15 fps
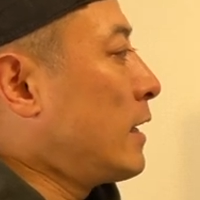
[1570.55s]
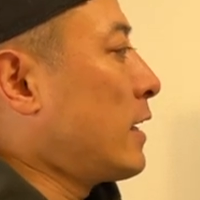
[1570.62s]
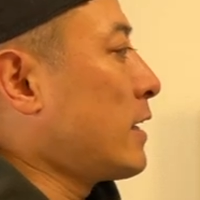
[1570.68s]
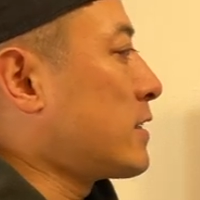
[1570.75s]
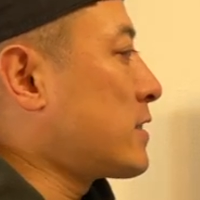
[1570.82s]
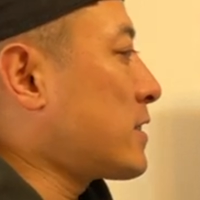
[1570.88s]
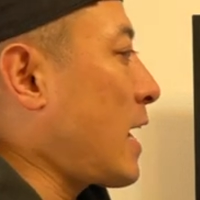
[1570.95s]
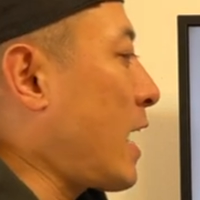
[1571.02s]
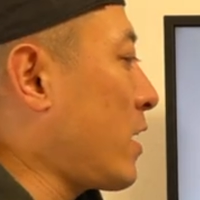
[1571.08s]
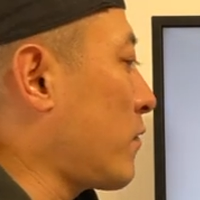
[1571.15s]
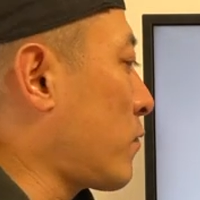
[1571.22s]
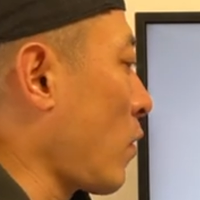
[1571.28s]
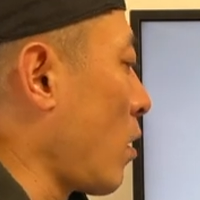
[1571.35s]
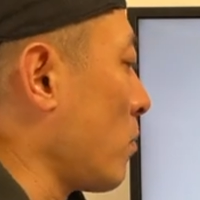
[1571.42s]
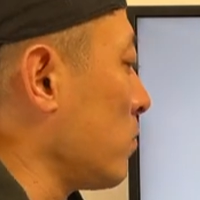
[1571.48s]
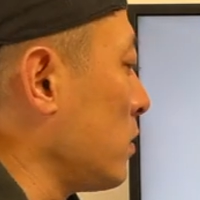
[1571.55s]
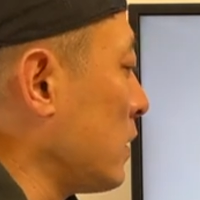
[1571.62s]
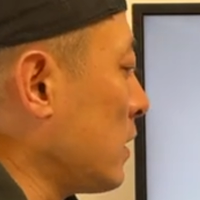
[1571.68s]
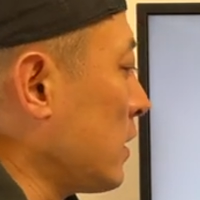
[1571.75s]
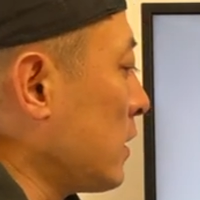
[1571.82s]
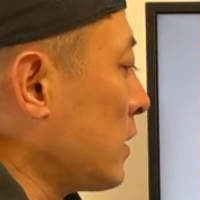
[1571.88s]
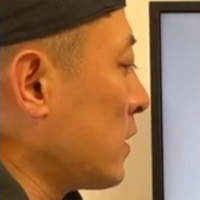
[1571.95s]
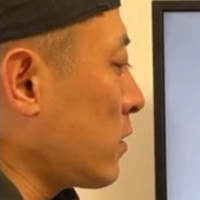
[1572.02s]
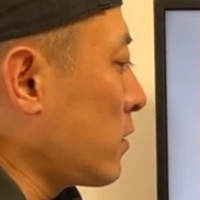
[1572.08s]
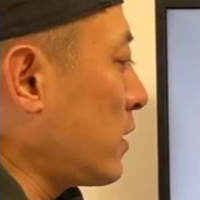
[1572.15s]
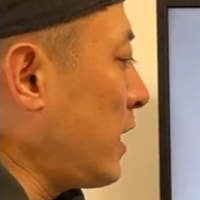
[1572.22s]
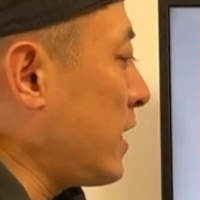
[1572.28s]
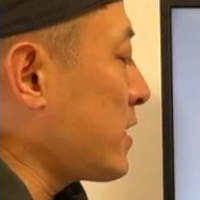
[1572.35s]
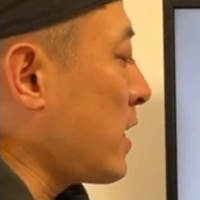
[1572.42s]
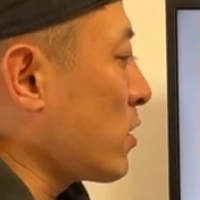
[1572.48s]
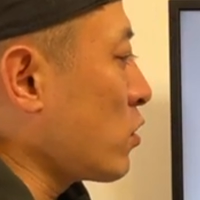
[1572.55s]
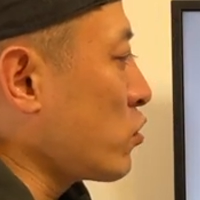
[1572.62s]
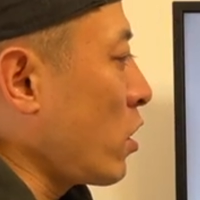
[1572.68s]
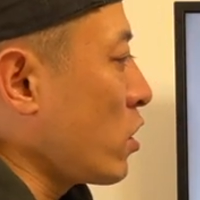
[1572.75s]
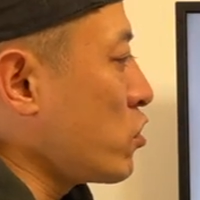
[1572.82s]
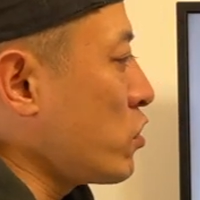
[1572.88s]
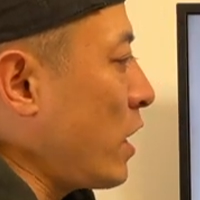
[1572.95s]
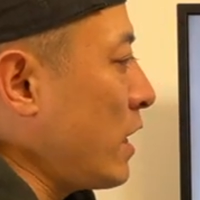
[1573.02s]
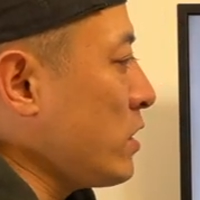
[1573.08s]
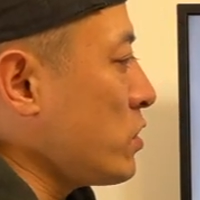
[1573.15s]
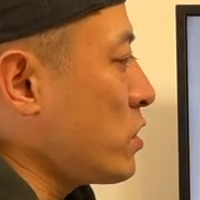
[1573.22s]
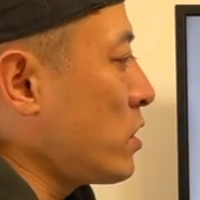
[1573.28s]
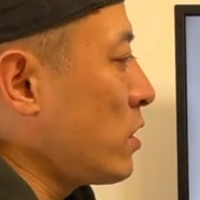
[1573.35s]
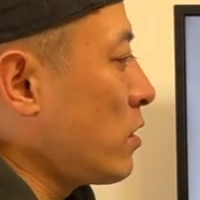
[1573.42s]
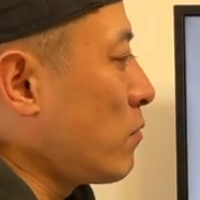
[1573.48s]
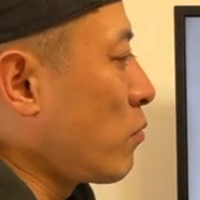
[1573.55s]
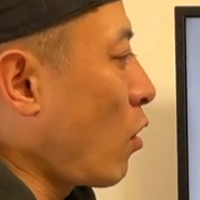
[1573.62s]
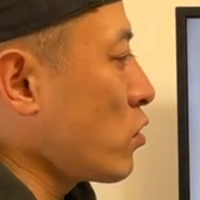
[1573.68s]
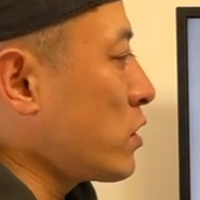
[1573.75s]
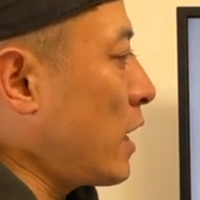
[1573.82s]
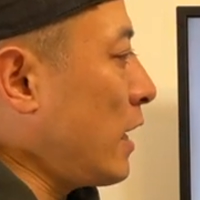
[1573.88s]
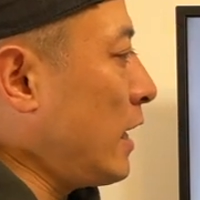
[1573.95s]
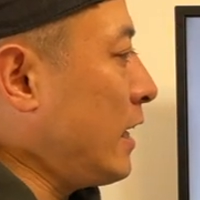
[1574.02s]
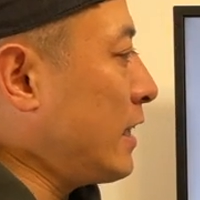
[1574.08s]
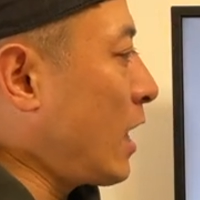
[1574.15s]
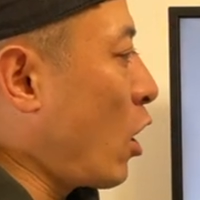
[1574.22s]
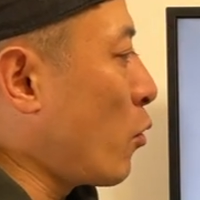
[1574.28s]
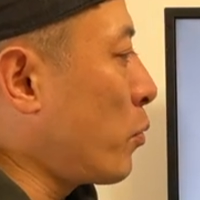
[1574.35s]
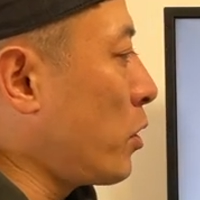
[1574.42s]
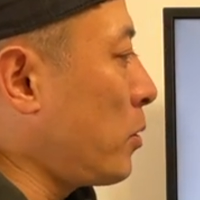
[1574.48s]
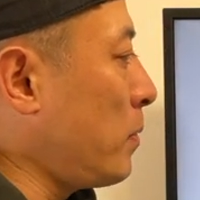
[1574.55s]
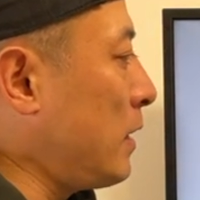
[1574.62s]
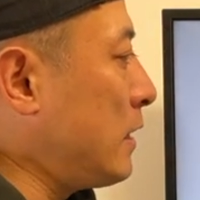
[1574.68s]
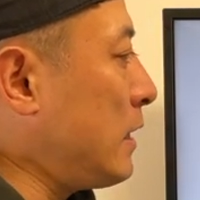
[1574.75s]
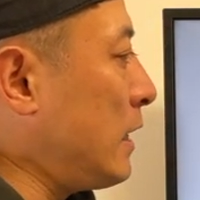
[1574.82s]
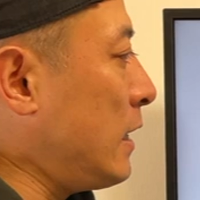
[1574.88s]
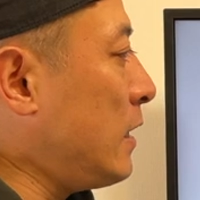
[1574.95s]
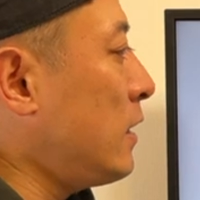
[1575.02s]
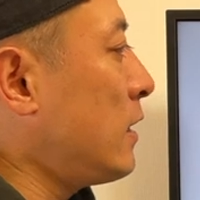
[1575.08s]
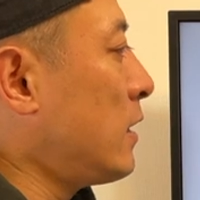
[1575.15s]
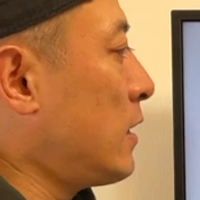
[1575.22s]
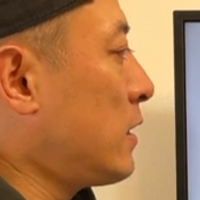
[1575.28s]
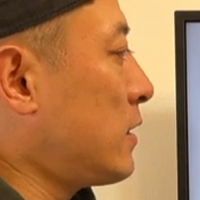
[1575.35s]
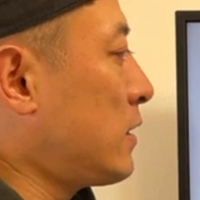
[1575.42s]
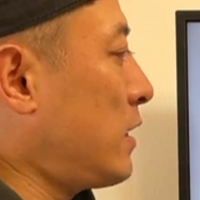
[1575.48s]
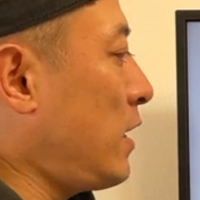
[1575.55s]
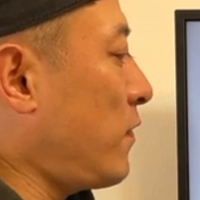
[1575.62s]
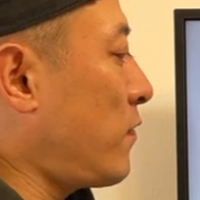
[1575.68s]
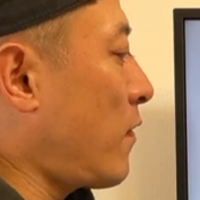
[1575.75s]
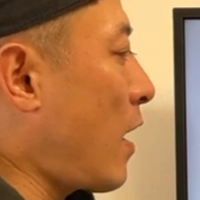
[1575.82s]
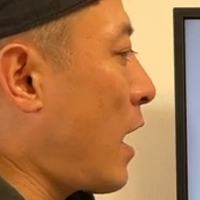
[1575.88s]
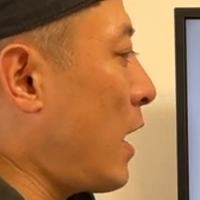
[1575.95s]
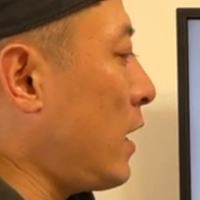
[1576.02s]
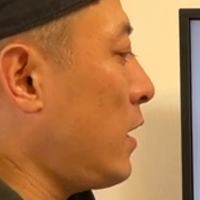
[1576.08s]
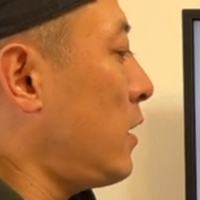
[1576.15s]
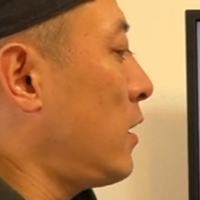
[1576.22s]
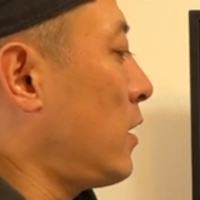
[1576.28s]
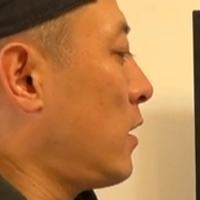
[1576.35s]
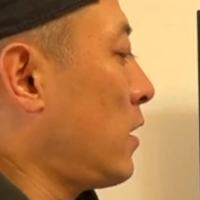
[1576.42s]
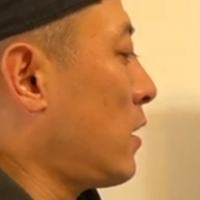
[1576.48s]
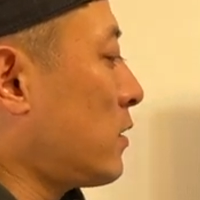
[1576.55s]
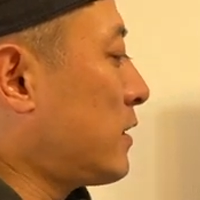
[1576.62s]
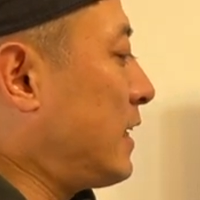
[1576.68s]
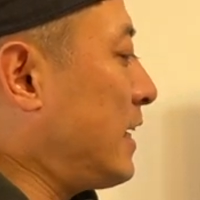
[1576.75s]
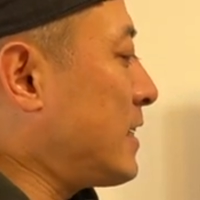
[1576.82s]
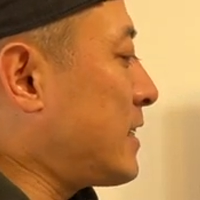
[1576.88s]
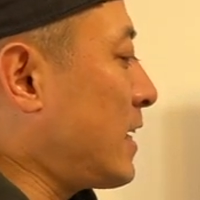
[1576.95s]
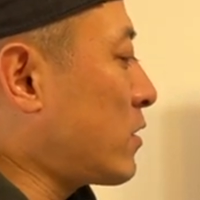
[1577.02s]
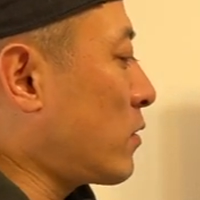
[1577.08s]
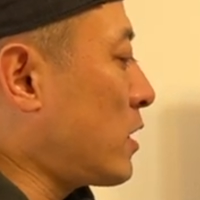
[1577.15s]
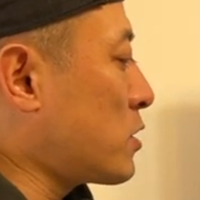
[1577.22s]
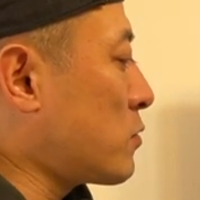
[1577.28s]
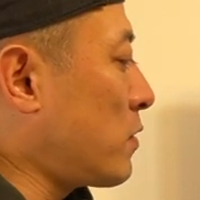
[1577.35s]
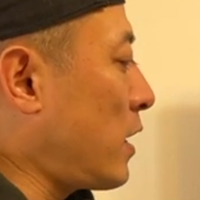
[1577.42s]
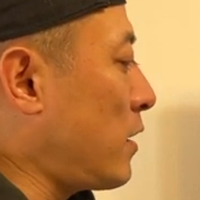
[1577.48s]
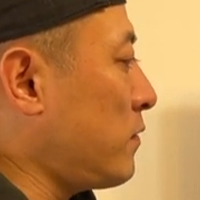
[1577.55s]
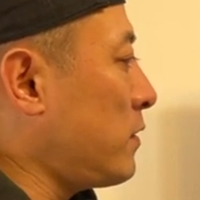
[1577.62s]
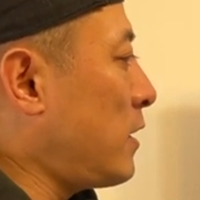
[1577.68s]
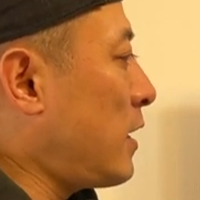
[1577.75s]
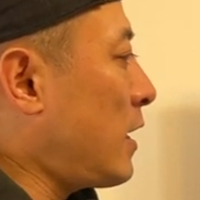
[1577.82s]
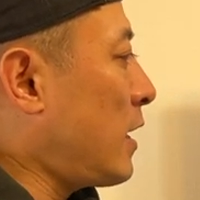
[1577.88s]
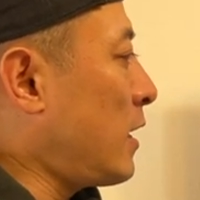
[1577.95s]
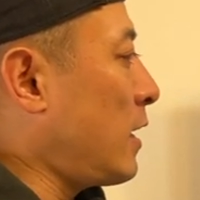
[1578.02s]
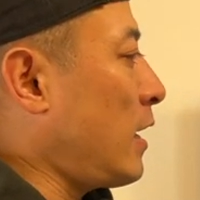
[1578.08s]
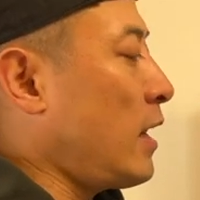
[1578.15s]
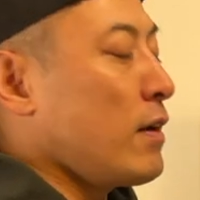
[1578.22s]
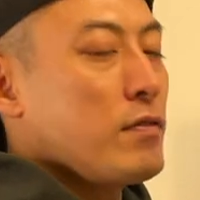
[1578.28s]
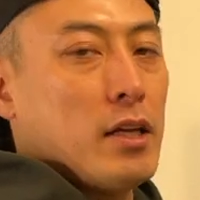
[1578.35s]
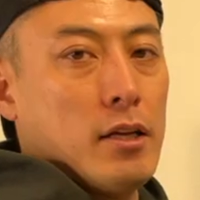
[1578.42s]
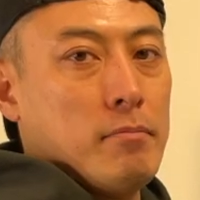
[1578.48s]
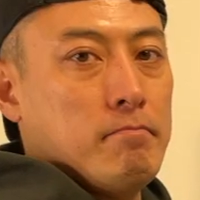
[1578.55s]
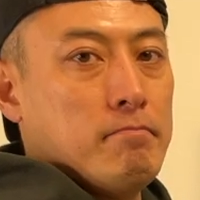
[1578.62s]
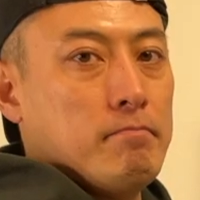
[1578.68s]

It's starting from decentralized exchange, blockchain interoperability, DeFi, decentralized web, and NFT.